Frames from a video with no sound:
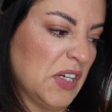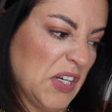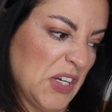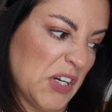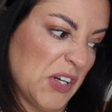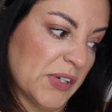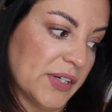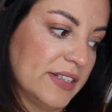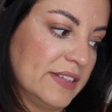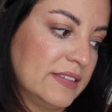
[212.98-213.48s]

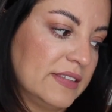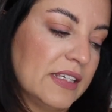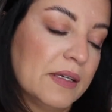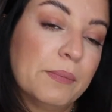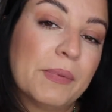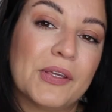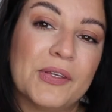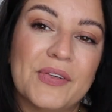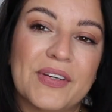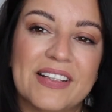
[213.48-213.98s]
greasy,
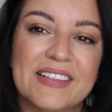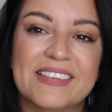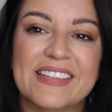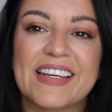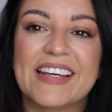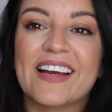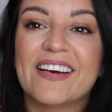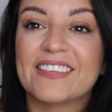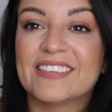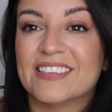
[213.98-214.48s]
but you can
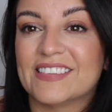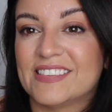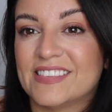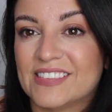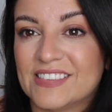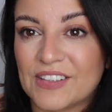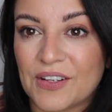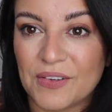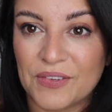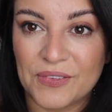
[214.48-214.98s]
take out the
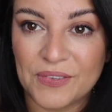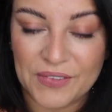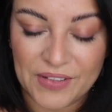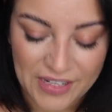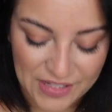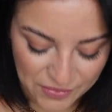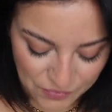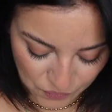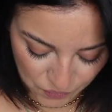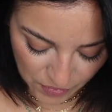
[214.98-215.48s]
stone
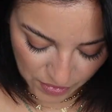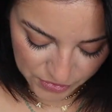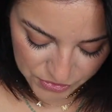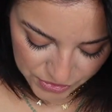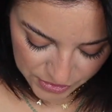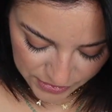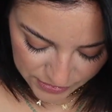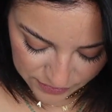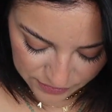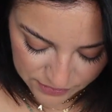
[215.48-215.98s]
and
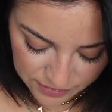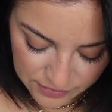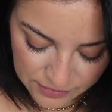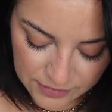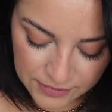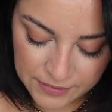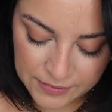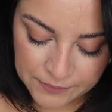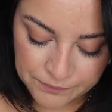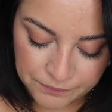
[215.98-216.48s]
wash it.
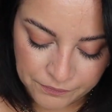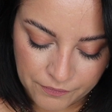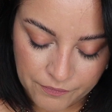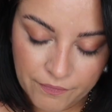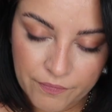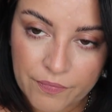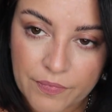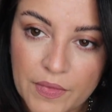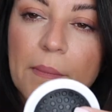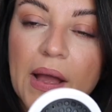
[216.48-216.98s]

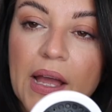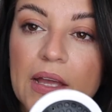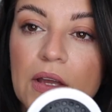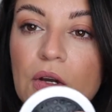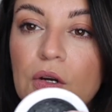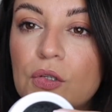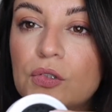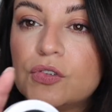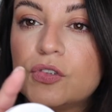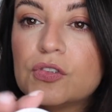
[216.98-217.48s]
My
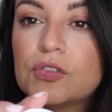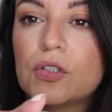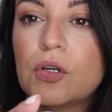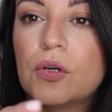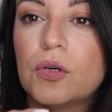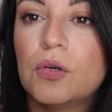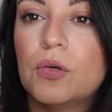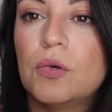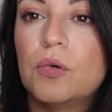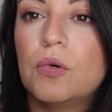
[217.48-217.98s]
oh
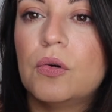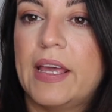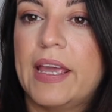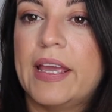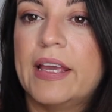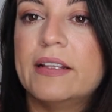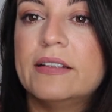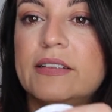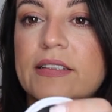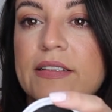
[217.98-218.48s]
so
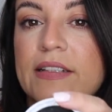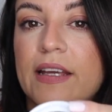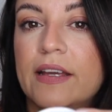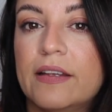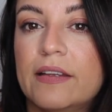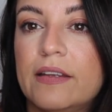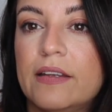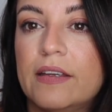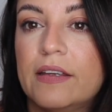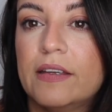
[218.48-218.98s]
handy
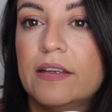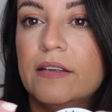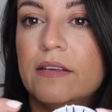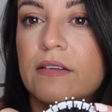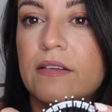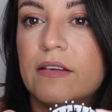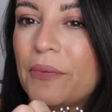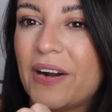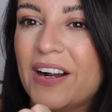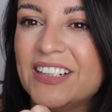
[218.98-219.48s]

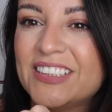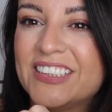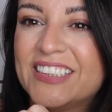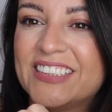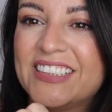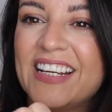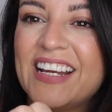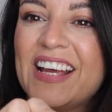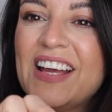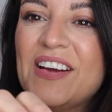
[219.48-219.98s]
dandy
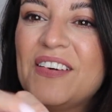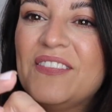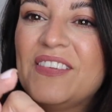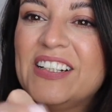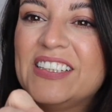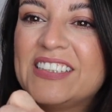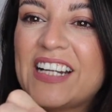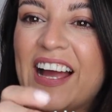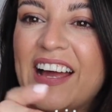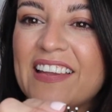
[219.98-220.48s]
brush,
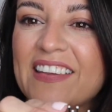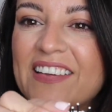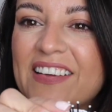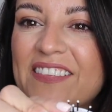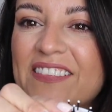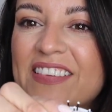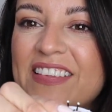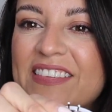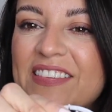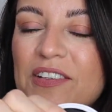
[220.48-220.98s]
which I
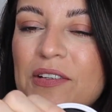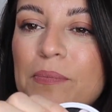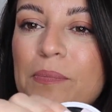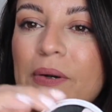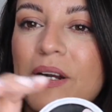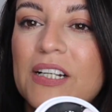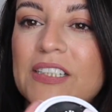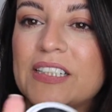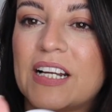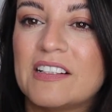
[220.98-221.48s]
love this little
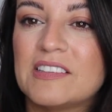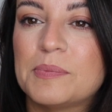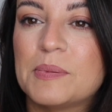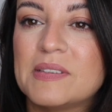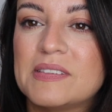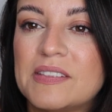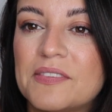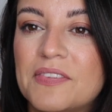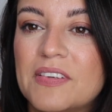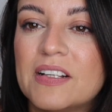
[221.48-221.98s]
brush. I
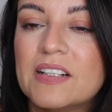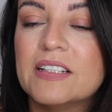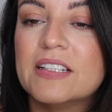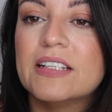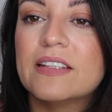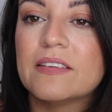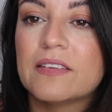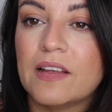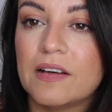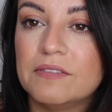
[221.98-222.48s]

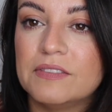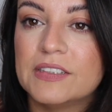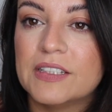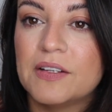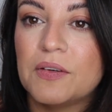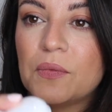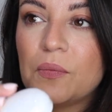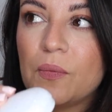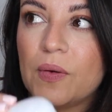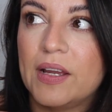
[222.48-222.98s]
specifically loved
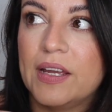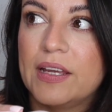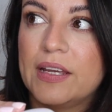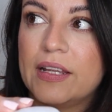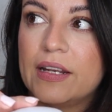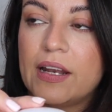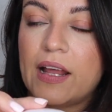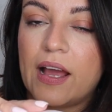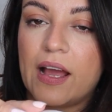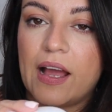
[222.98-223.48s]
it
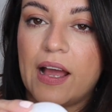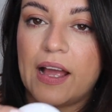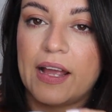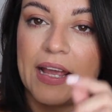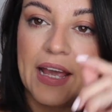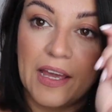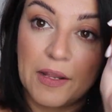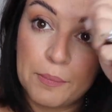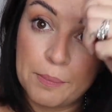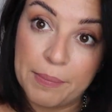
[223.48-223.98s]
when I
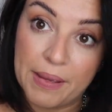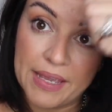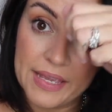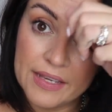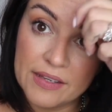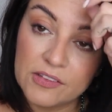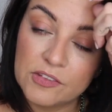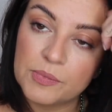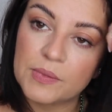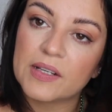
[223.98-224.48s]
had
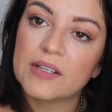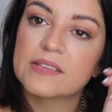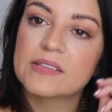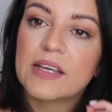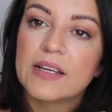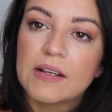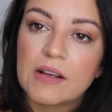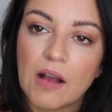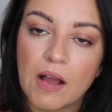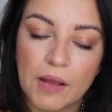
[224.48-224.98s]
bangs because
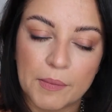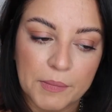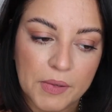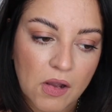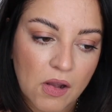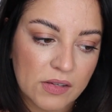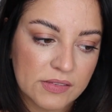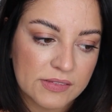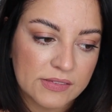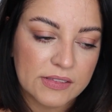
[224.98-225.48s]
I'm
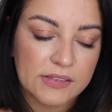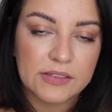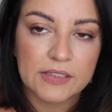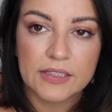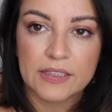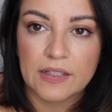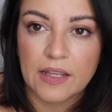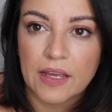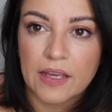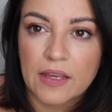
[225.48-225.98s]

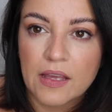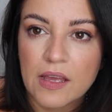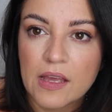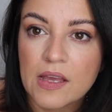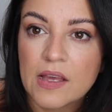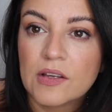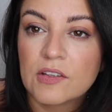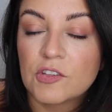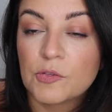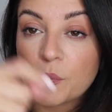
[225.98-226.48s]
constantly like
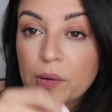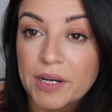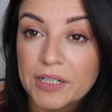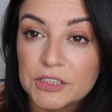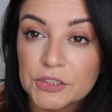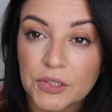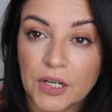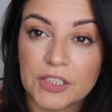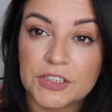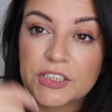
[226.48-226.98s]

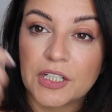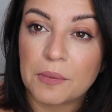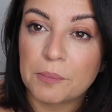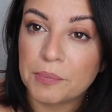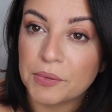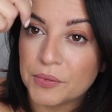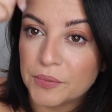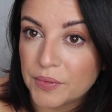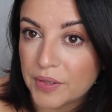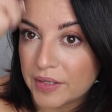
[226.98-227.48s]
spraying dry
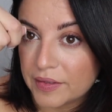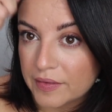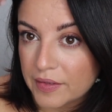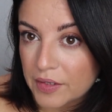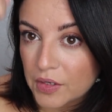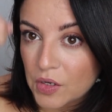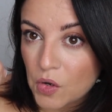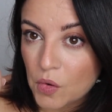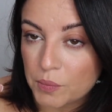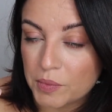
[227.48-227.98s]
shampoo and
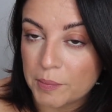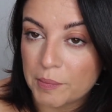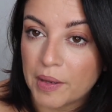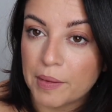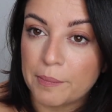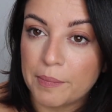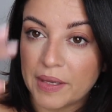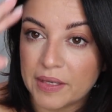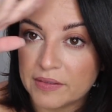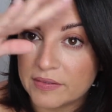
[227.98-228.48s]
then combing my
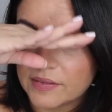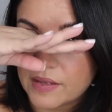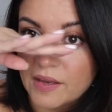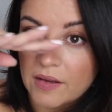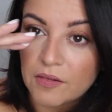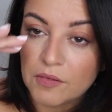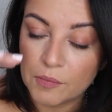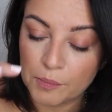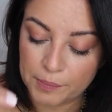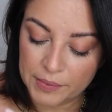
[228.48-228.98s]
bangs
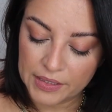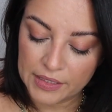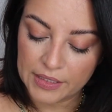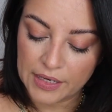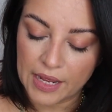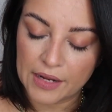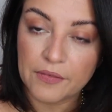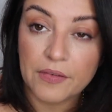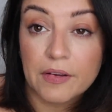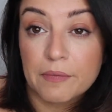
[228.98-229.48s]
out,
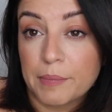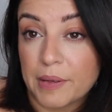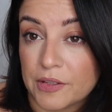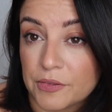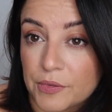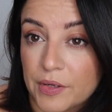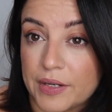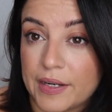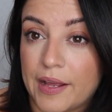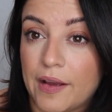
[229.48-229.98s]
but I don't have
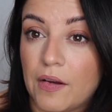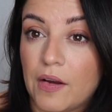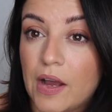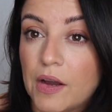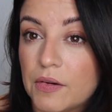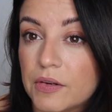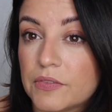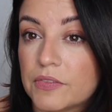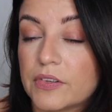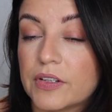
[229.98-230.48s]
bangs right now.
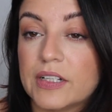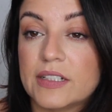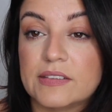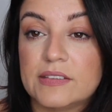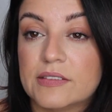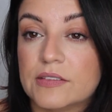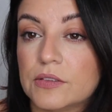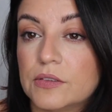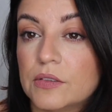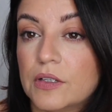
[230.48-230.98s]
However, it's
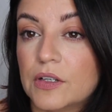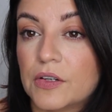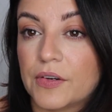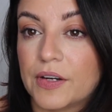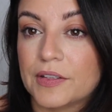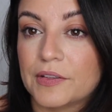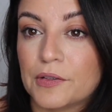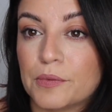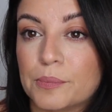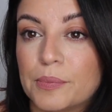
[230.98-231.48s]
still a
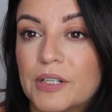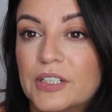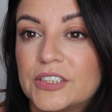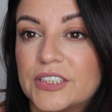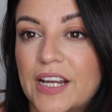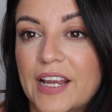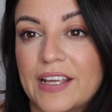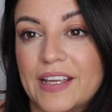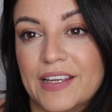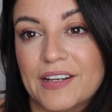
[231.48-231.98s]
great little brush.
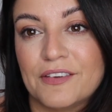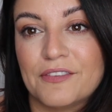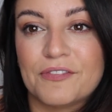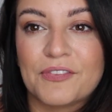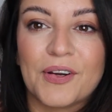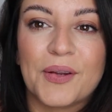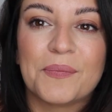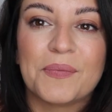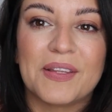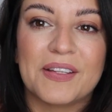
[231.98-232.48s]
I get it
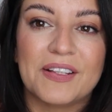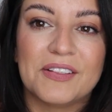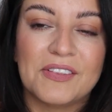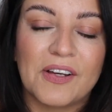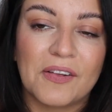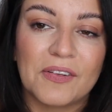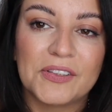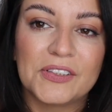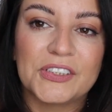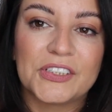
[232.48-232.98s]
from the
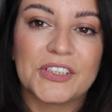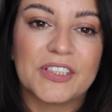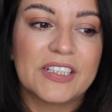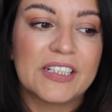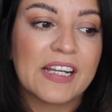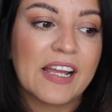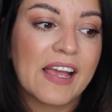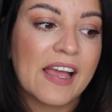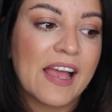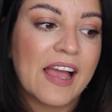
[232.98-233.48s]
Dollar
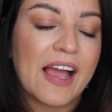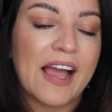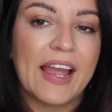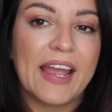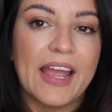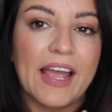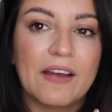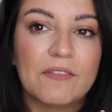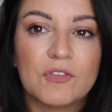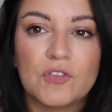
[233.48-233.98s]
Tree. I
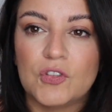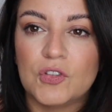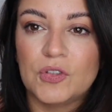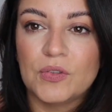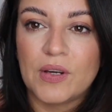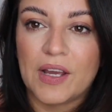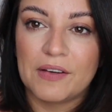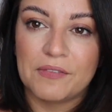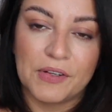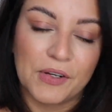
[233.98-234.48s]
have
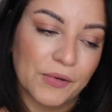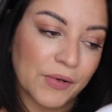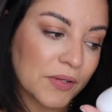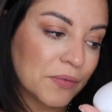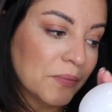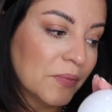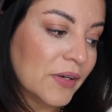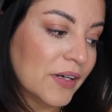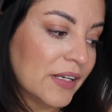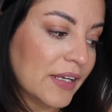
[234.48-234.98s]
two. I have a
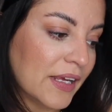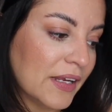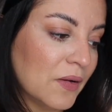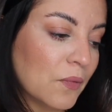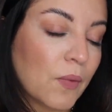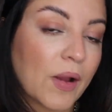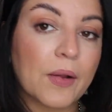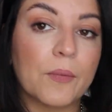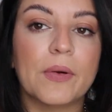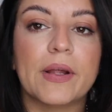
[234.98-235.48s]
green one and a
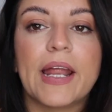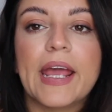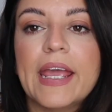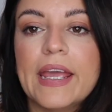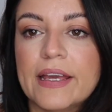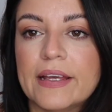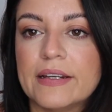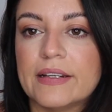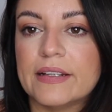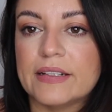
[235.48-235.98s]
white one,
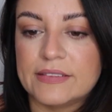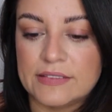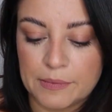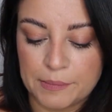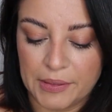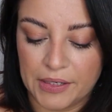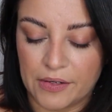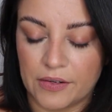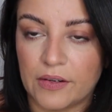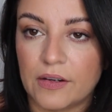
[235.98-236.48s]
and it's a
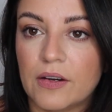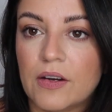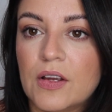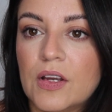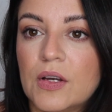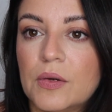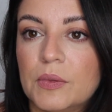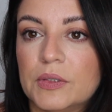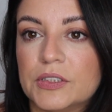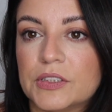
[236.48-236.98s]
mirror,
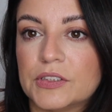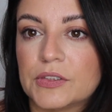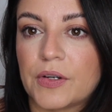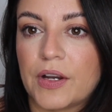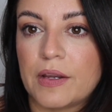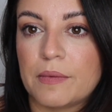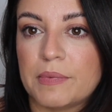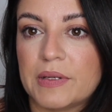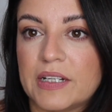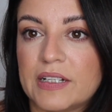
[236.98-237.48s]
which is
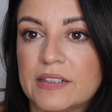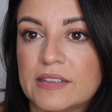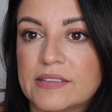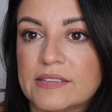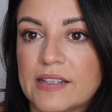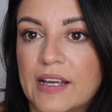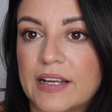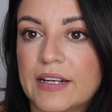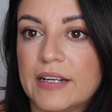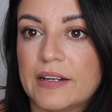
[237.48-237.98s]
great
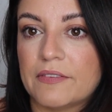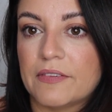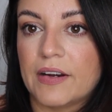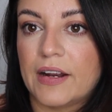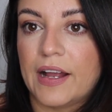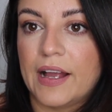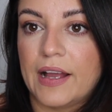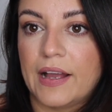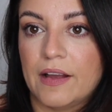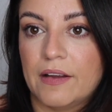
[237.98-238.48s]
because I never
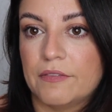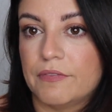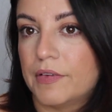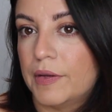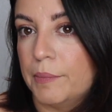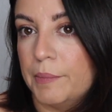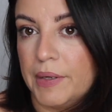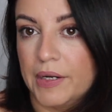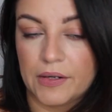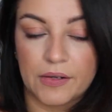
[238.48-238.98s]
have
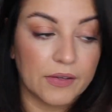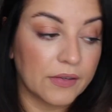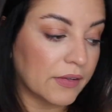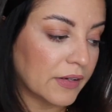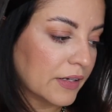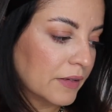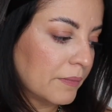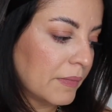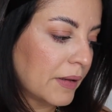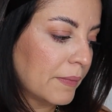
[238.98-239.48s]
a mirror
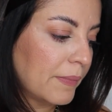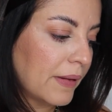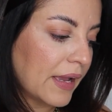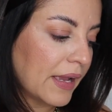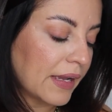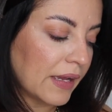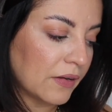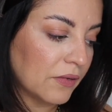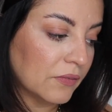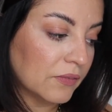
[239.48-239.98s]
in my
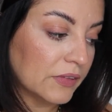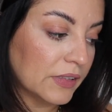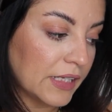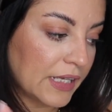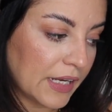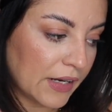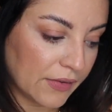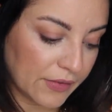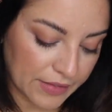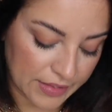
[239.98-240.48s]
bag. I don't really
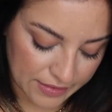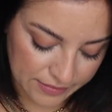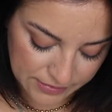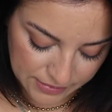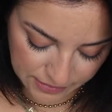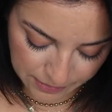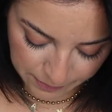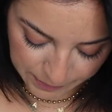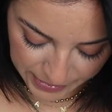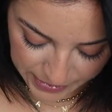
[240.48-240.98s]
carry a
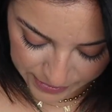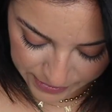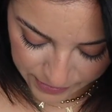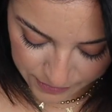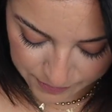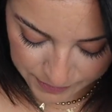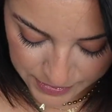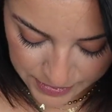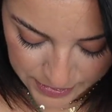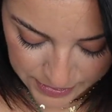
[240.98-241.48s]
ton of makeup.